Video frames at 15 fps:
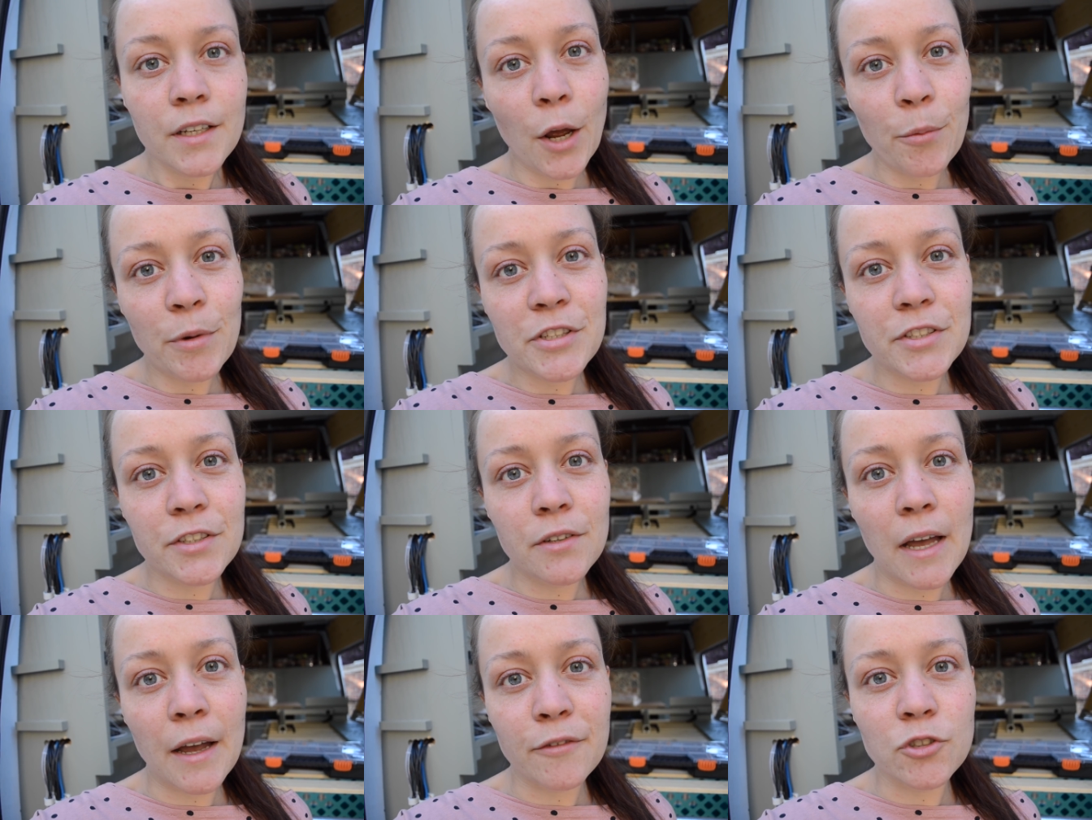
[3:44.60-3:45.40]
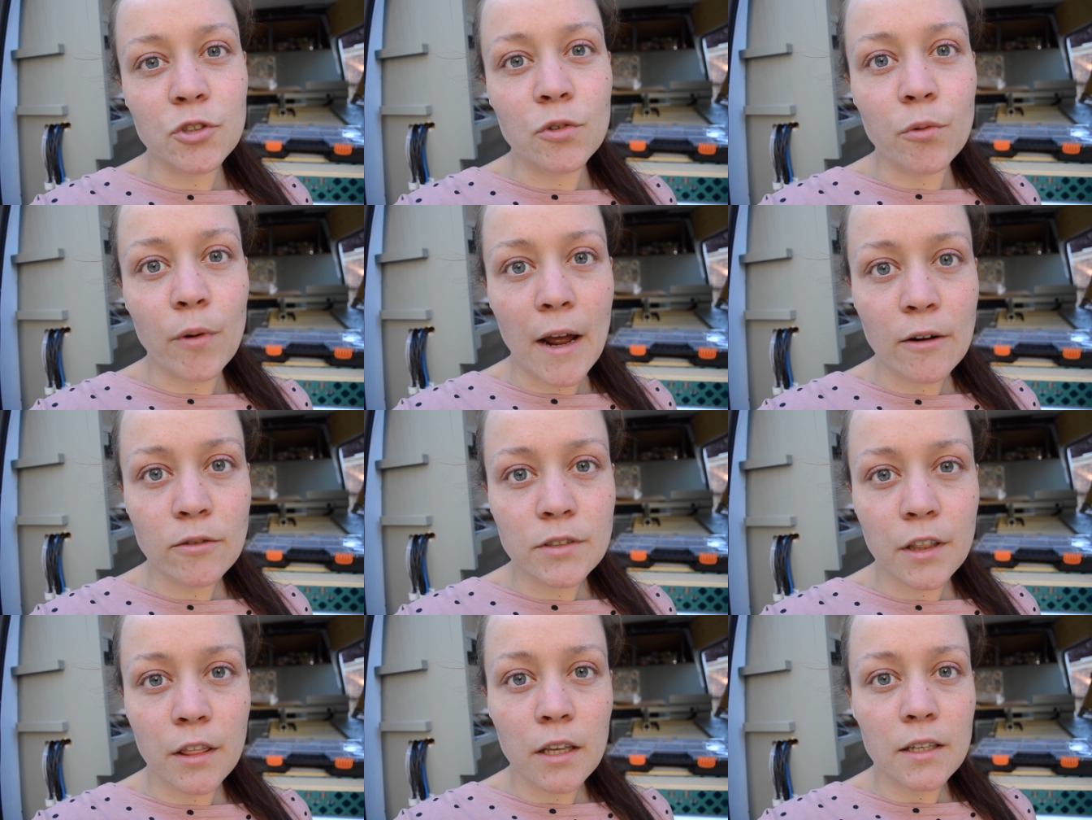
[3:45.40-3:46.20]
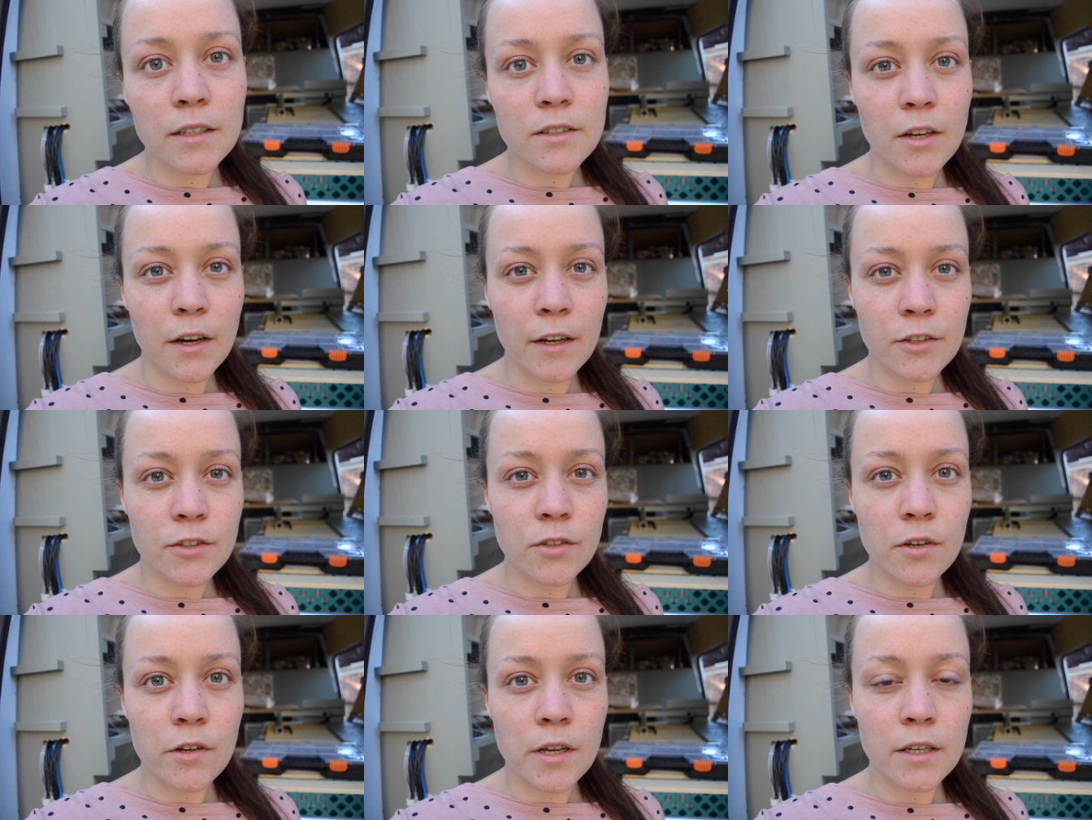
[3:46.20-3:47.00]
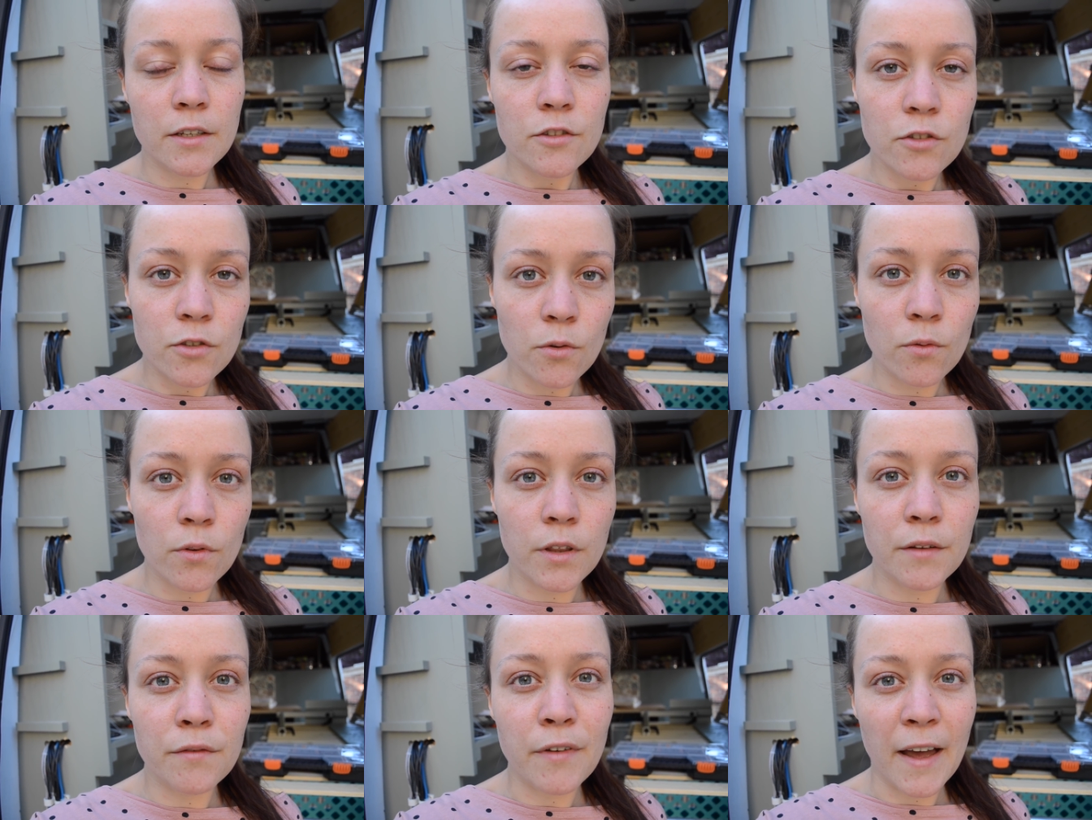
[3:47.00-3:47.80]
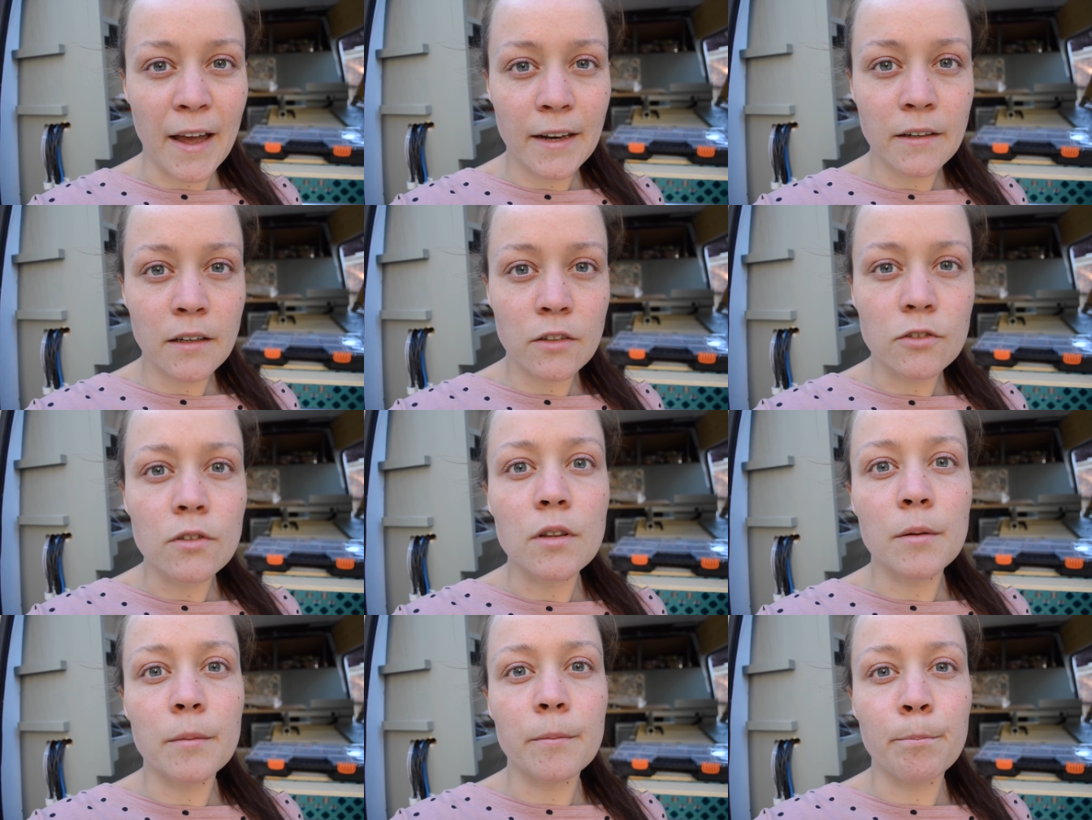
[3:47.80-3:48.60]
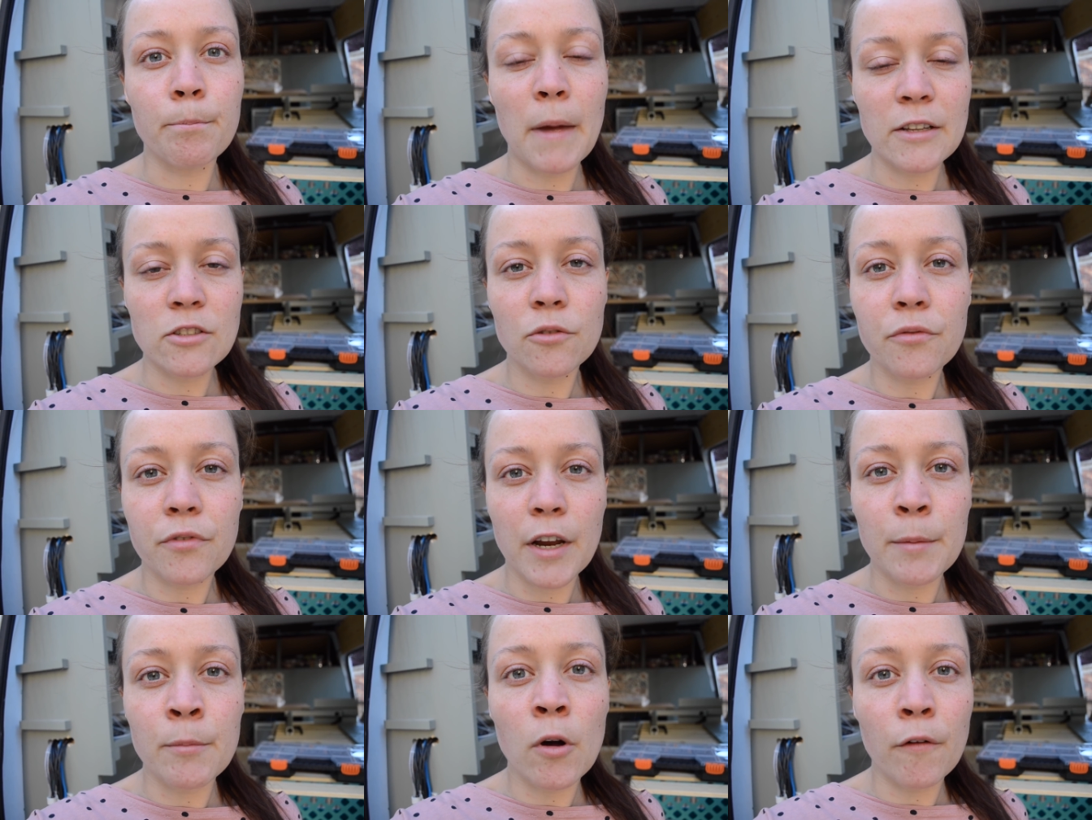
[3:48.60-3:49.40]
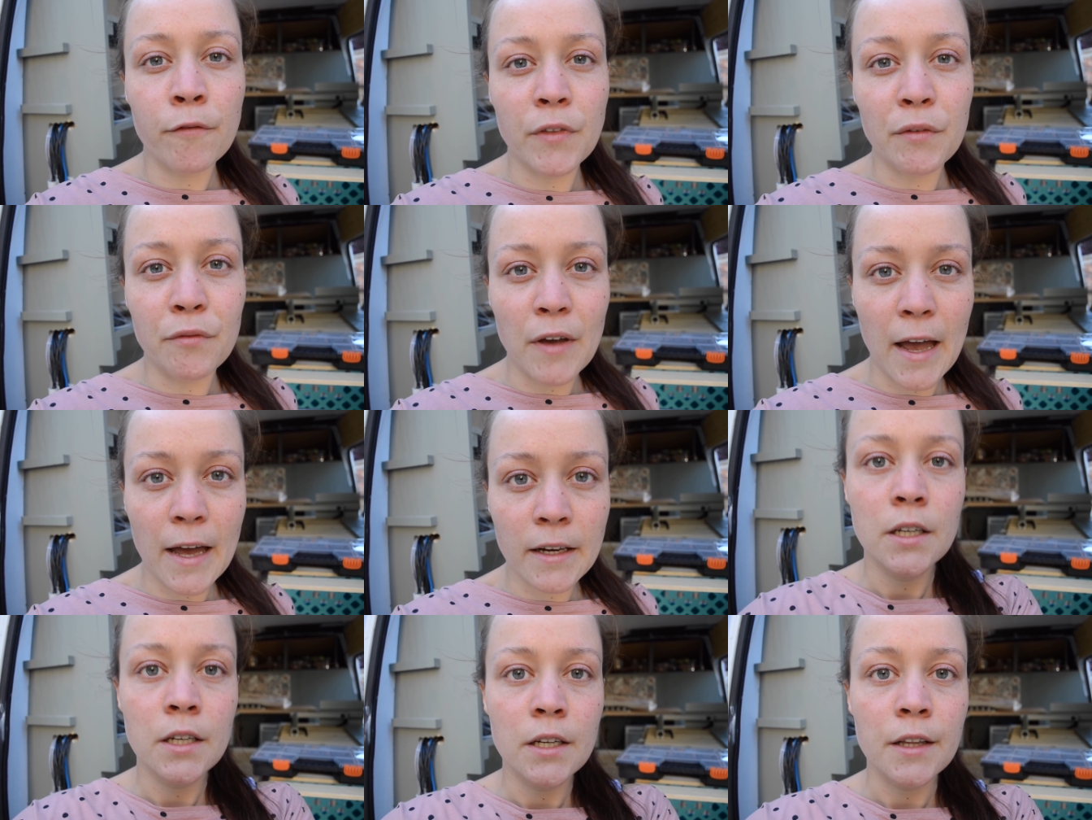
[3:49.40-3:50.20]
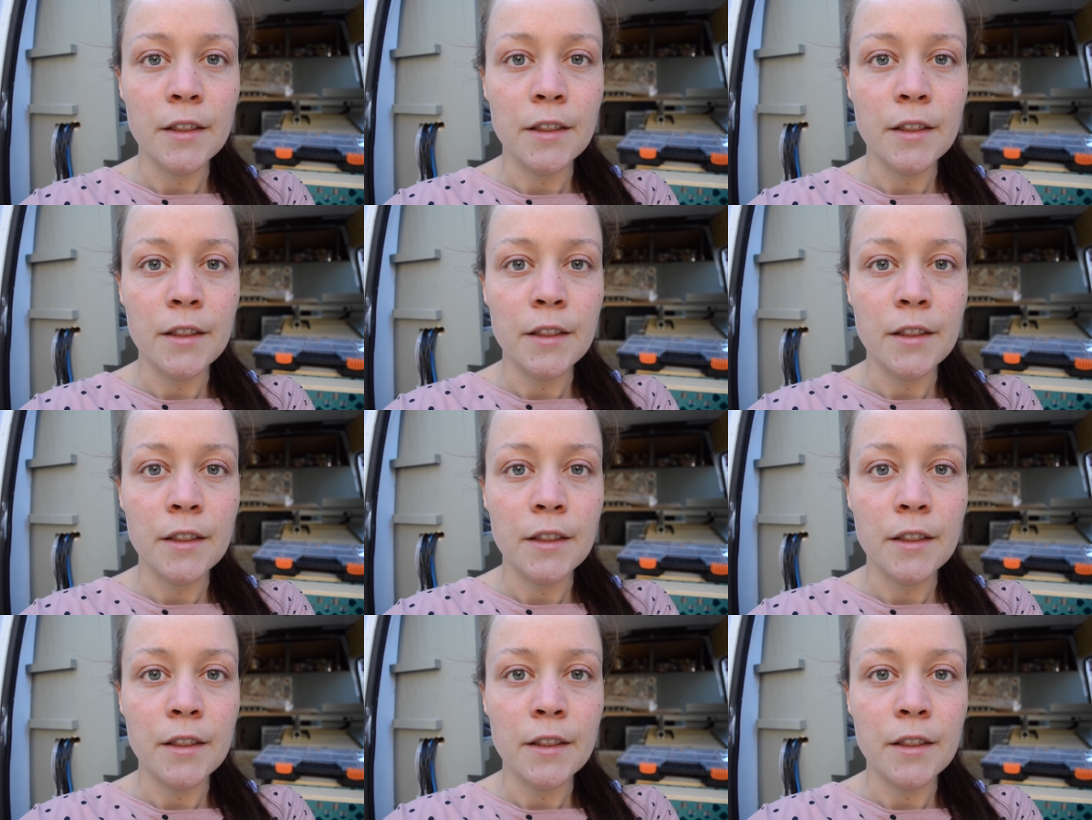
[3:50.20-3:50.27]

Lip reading: Now we still have to ground the entire circuit to the van, to the metal frame of the van.